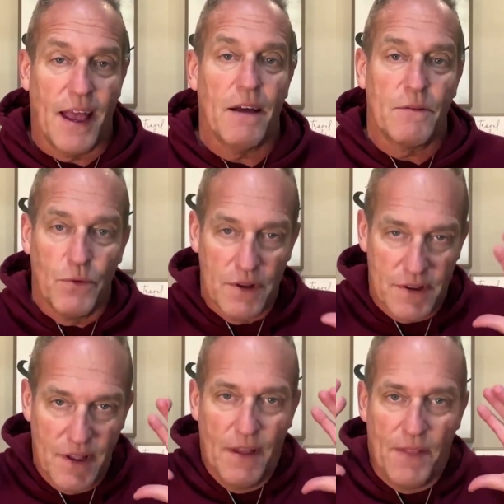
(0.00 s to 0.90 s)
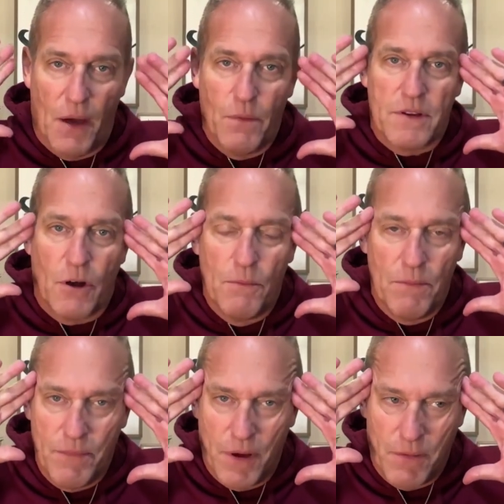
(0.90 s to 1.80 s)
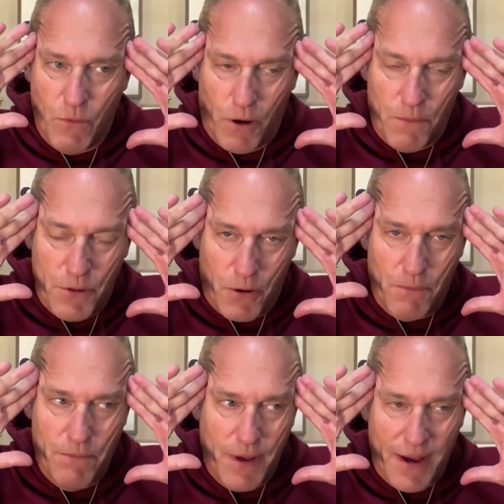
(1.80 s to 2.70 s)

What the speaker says: That was our